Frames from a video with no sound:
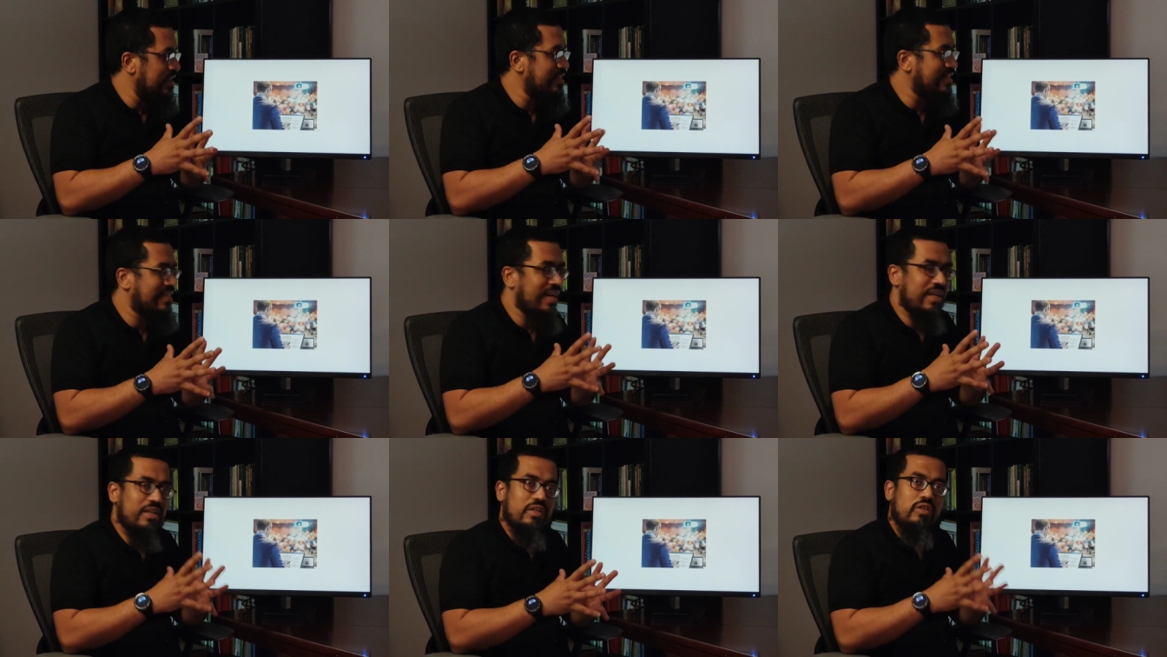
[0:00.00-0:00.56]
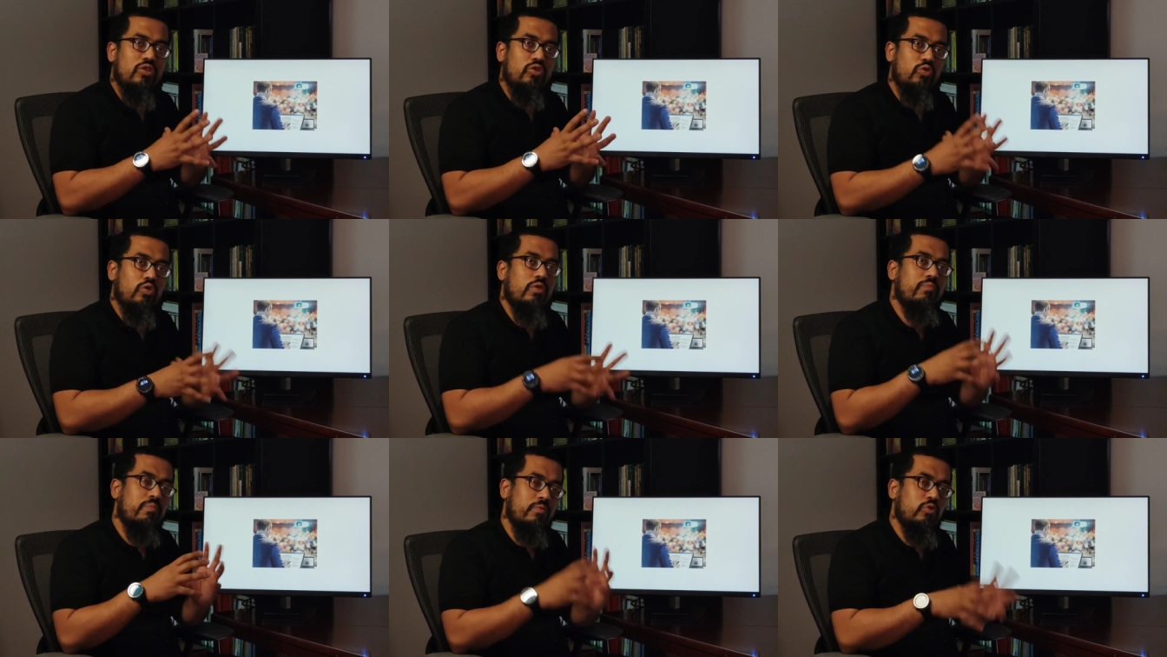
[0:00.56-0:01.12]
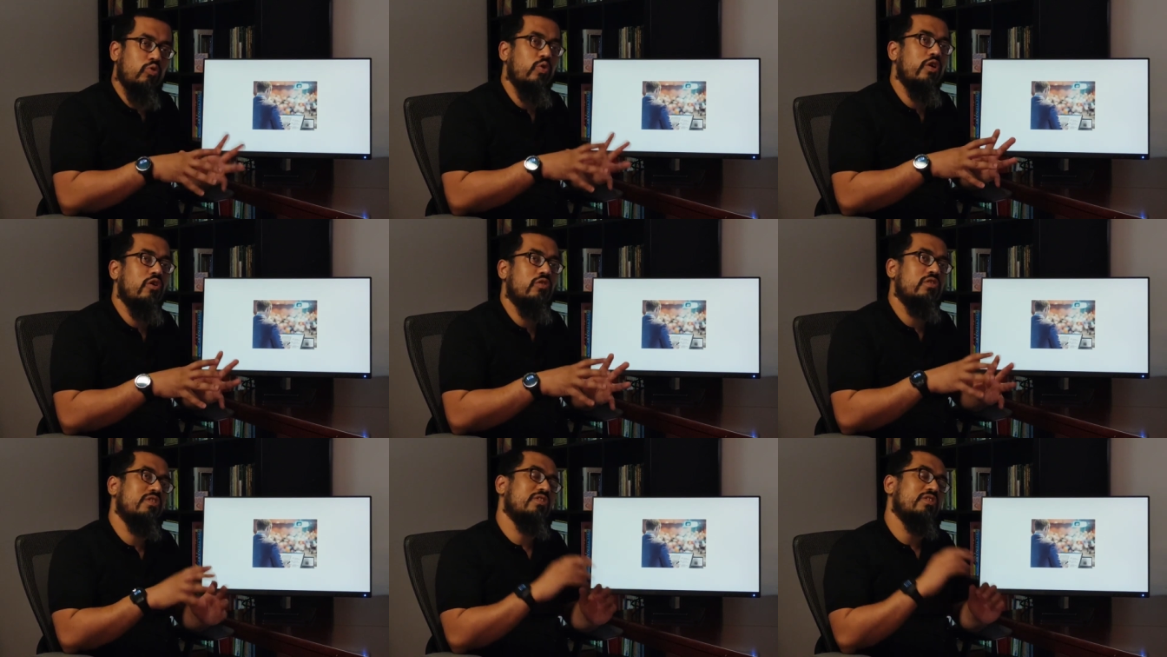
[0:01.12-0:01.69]
things that you're
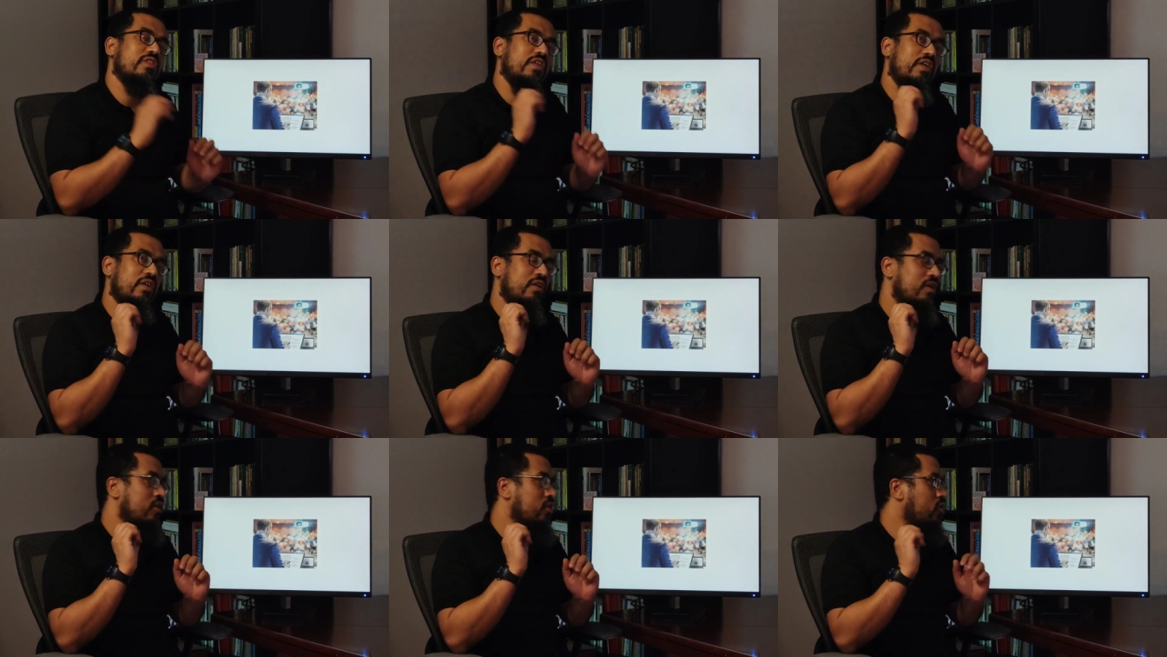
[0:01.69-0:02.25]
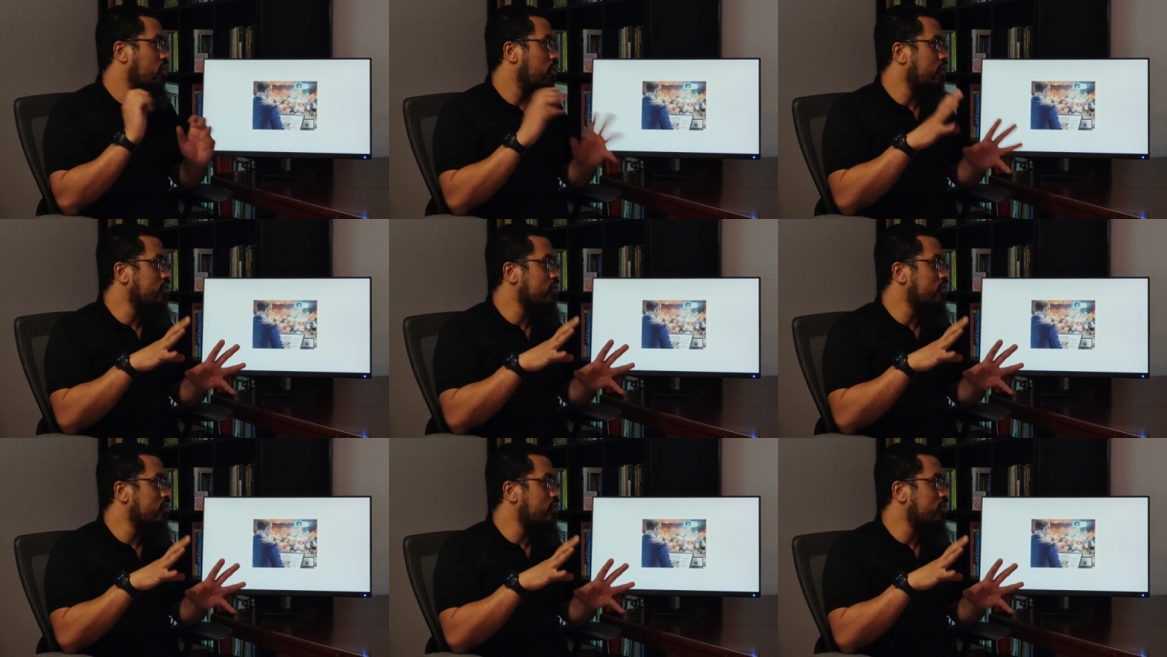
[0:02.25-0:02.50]
doing on the screen